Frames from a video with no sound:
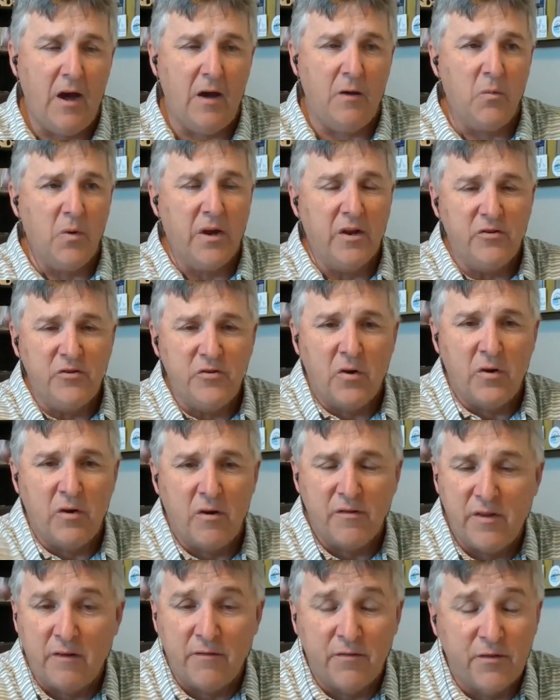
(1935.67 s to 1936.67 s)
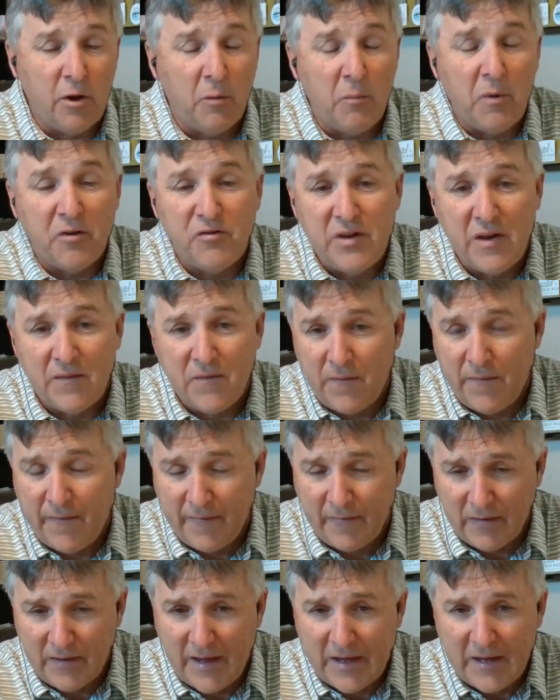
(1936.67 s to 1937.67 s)
We enjoyed ourselves. So much different than
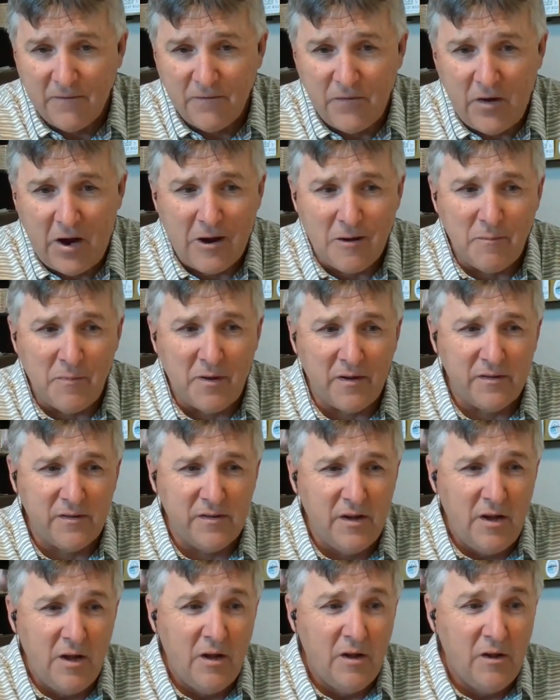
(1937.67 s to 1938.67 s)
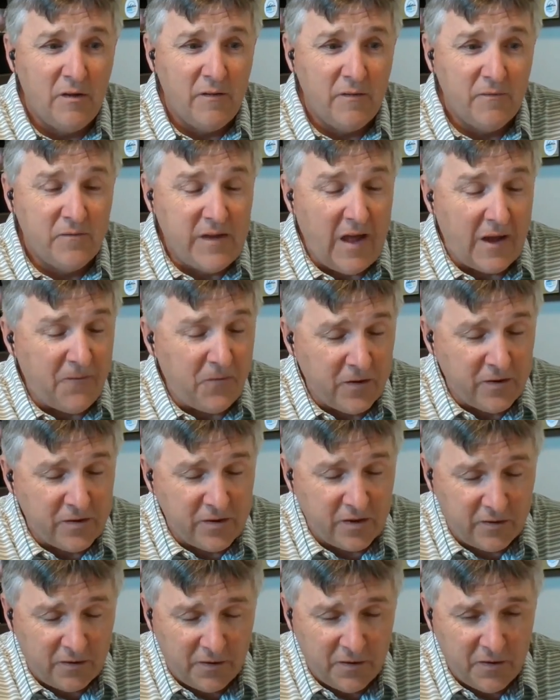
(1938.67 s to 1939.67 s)
the lake environments. Definitely
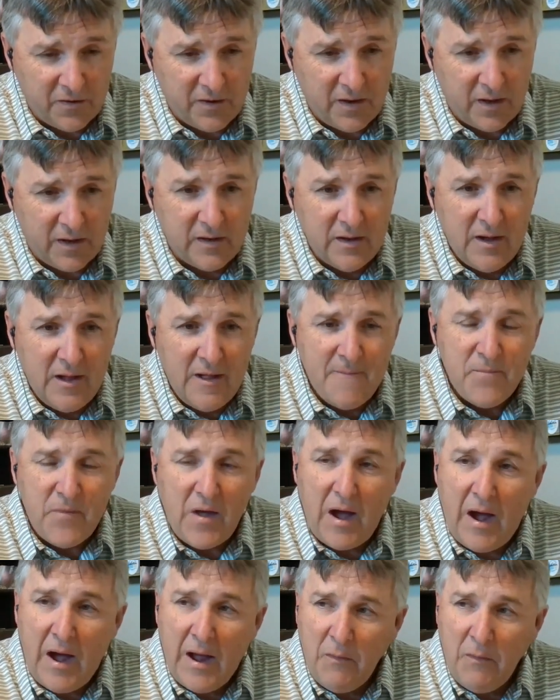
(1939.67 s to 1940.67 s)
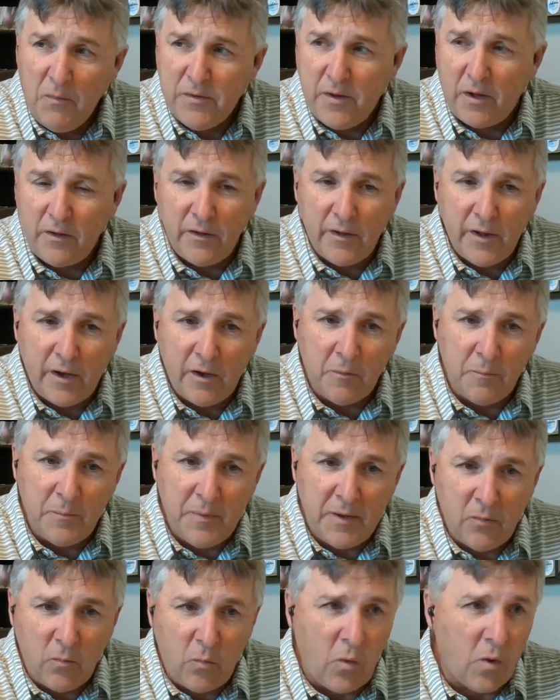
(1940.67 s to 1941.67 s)
secluded. I was a little
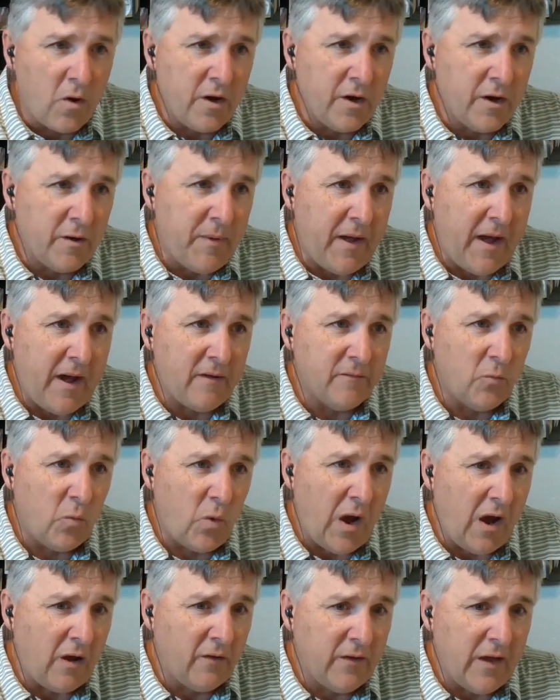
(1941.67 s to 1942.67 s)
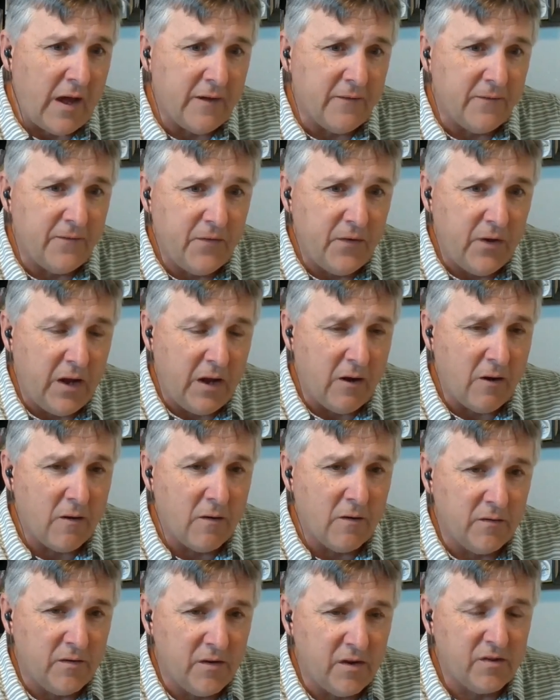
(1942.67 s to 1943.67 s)
bit worried about wildlife
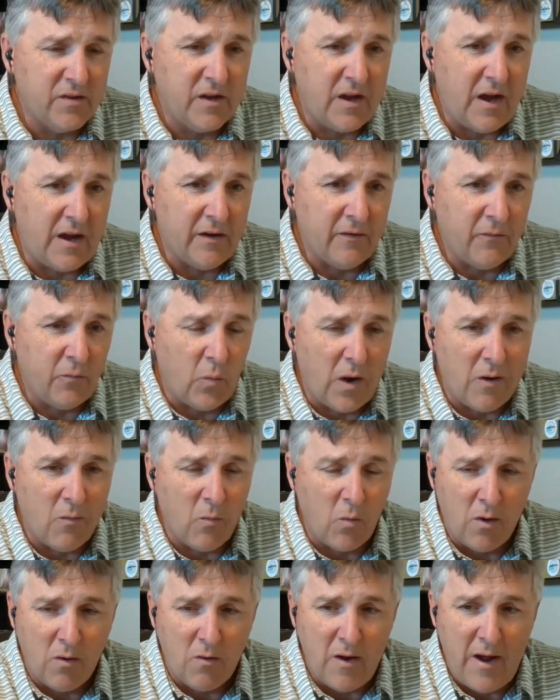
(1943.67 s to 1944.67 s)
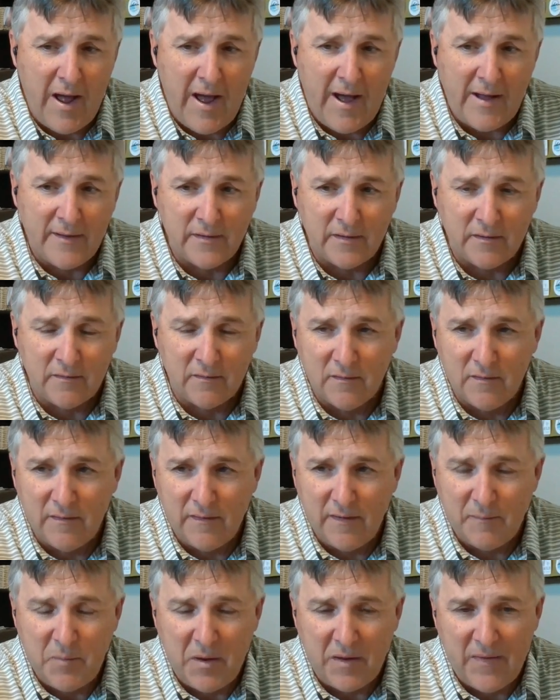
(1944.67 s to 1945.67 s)
here, just kind of where we were at and
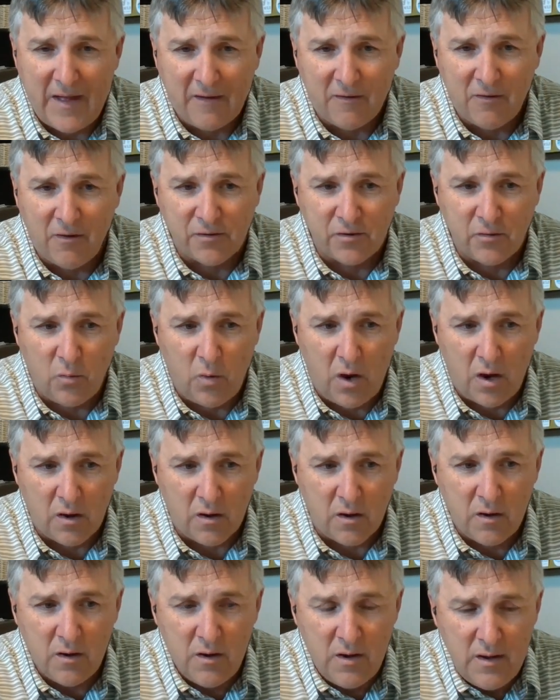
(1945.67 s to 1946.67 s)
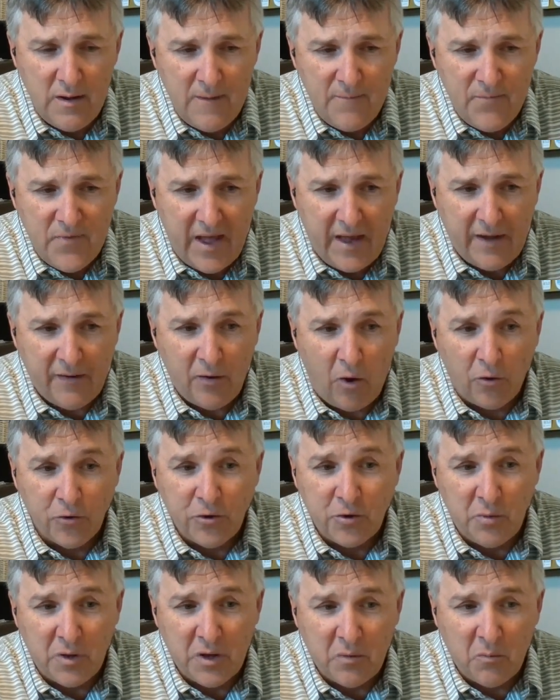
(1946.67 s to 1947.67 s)
that being that close to water. And
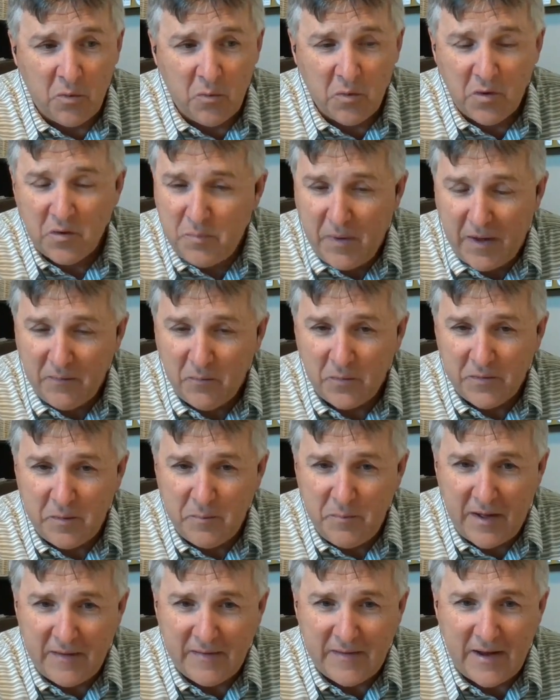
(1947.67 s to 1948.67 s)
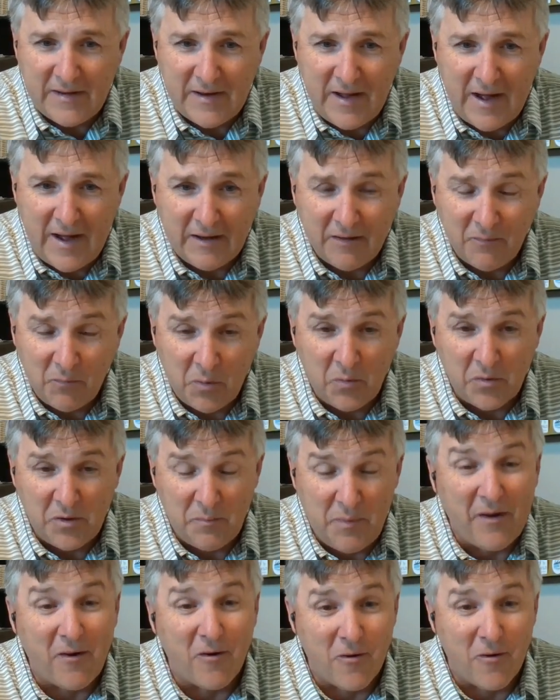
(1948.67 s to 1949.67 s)
ultimately, when we went to bed that night, we went to
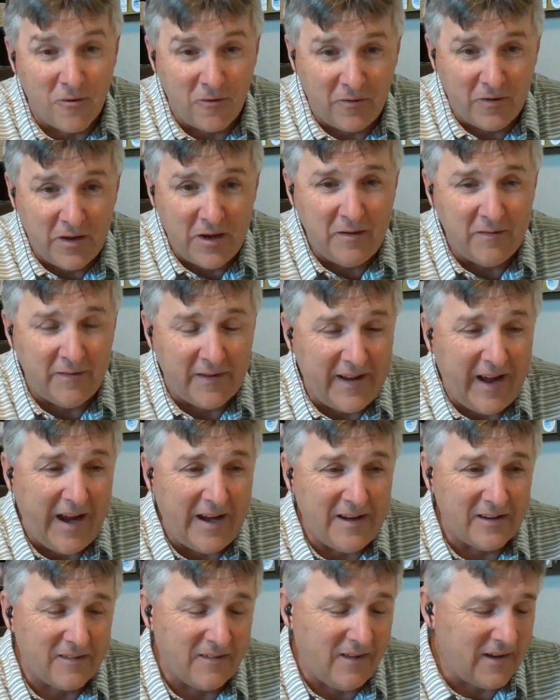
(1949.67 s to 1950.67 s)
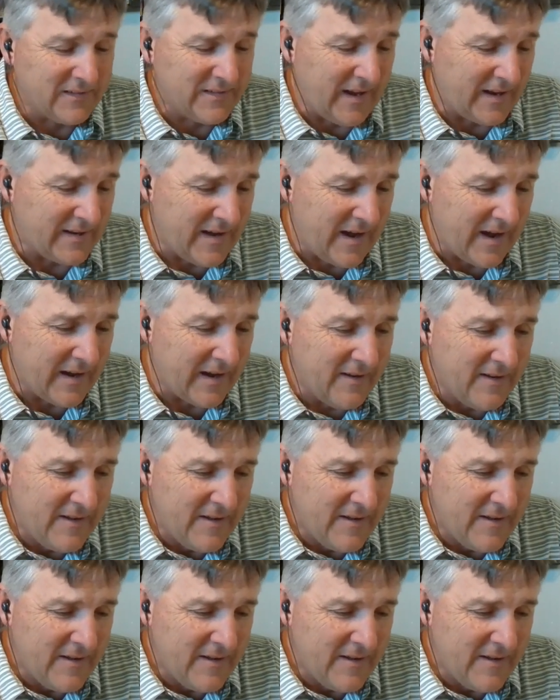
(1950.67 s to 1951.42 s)
bed early, like 8 o'clock that night,